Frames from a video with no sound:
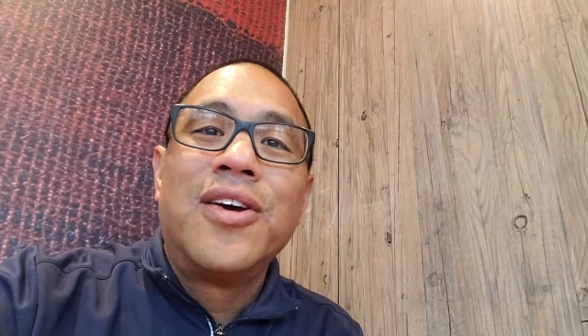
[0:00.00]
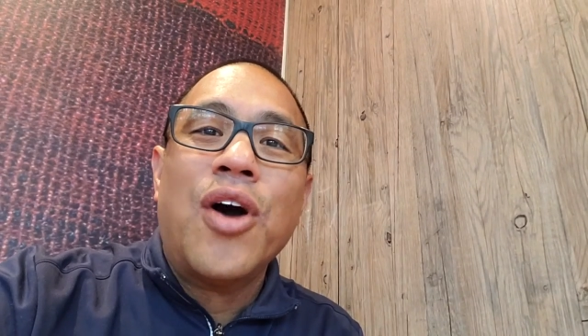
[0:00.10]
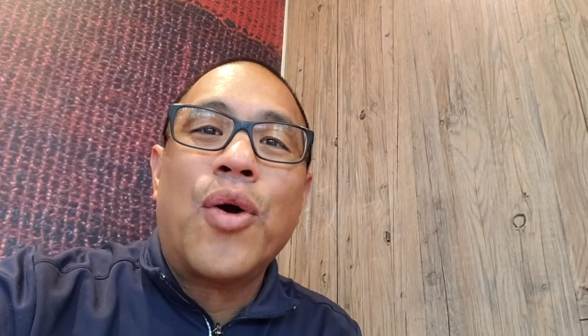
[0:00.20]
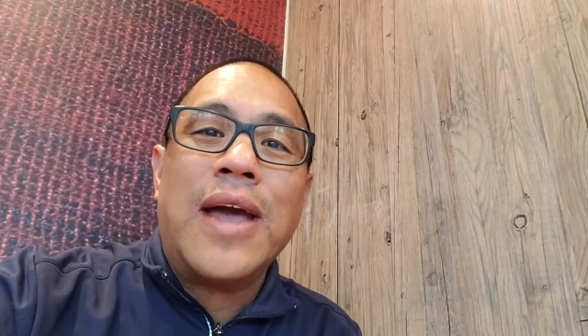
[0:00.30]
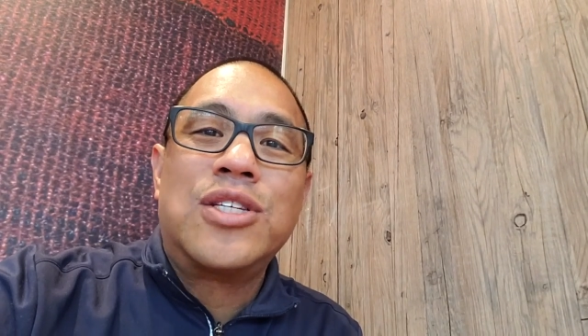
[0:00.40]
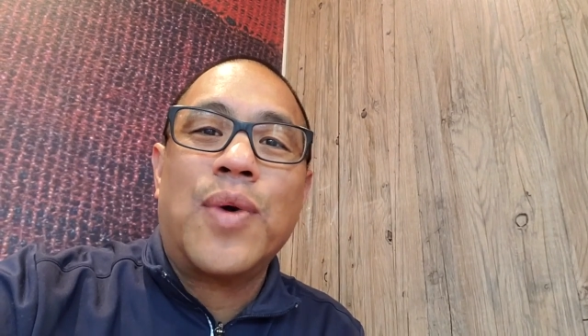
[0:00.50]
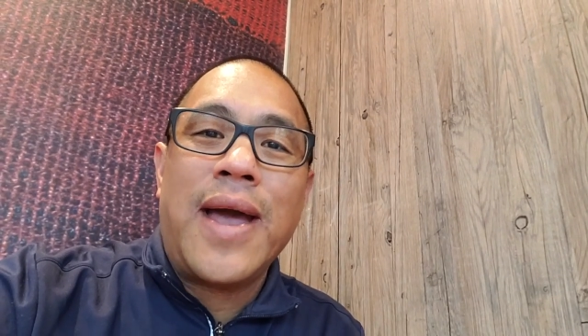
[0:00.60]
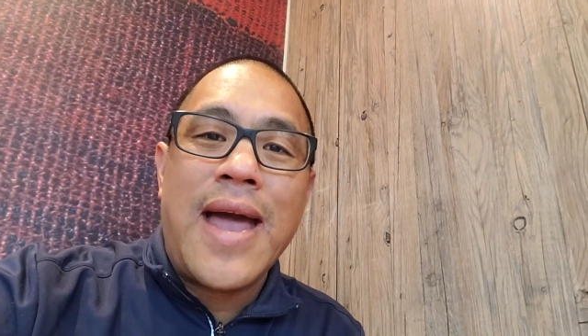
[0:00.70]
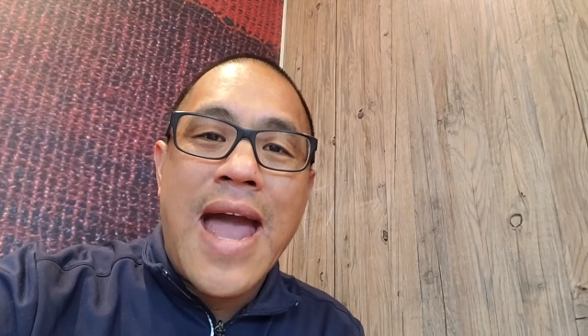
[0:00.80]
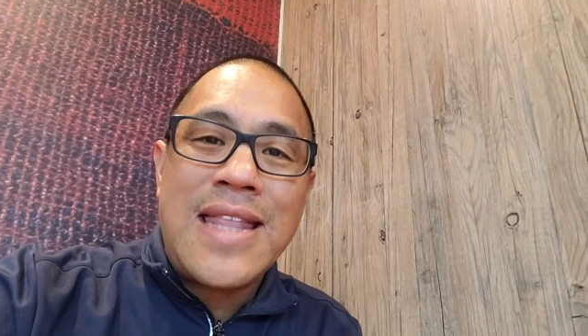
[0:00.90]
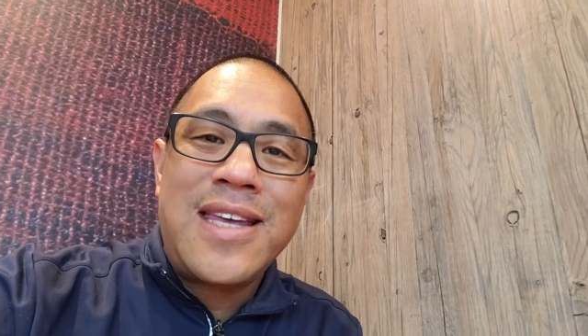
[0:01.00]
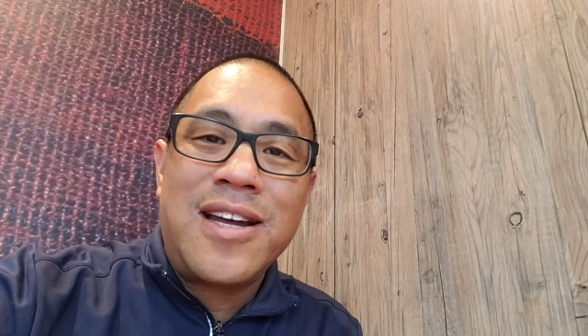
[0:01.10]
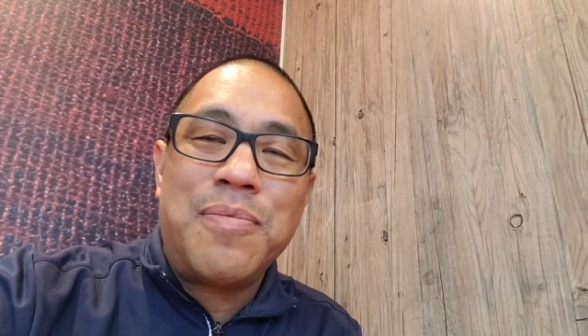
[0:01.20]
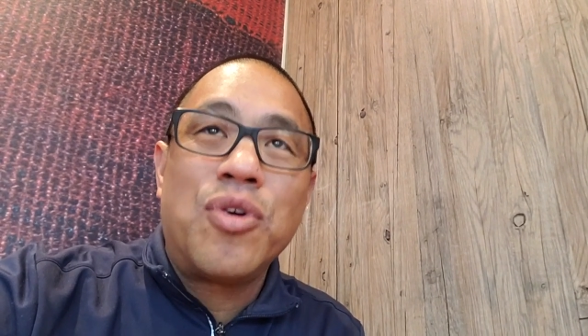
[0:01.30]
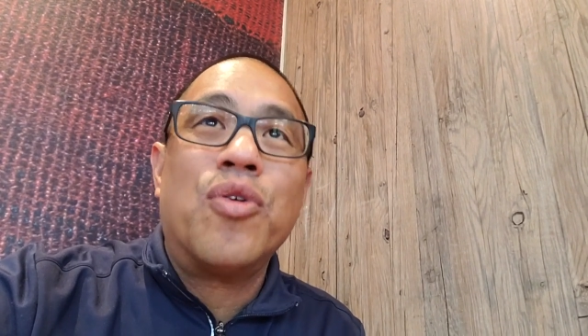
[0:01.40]
Okay, so I ended
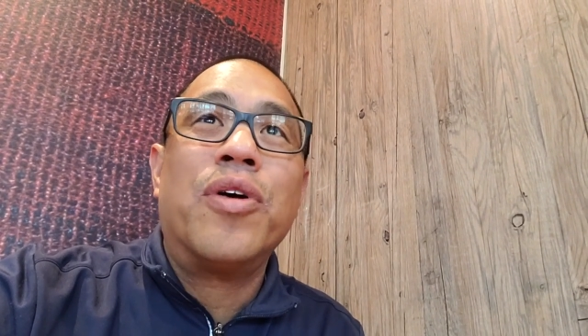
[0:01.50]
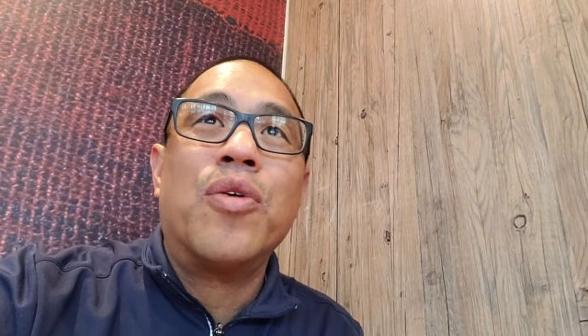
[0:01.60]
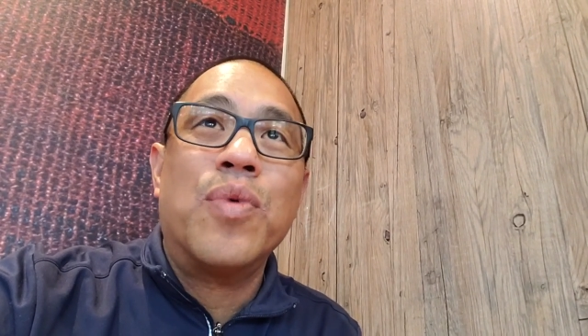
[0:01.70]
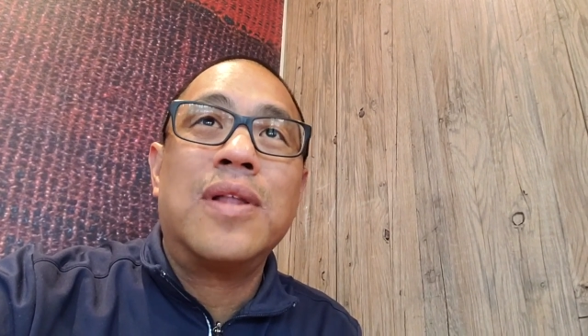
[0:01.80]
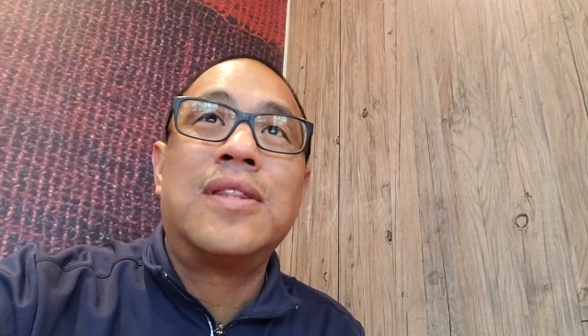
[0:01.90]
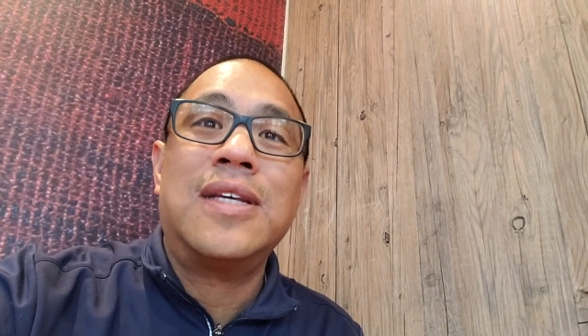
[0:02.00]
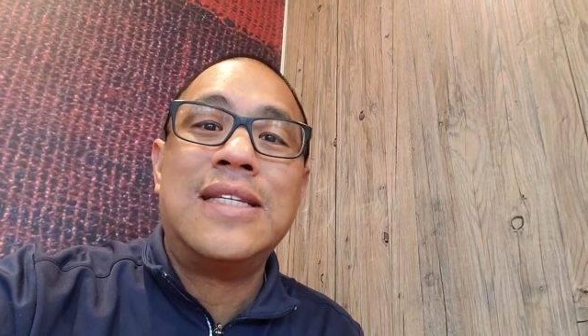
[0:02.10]
up going with the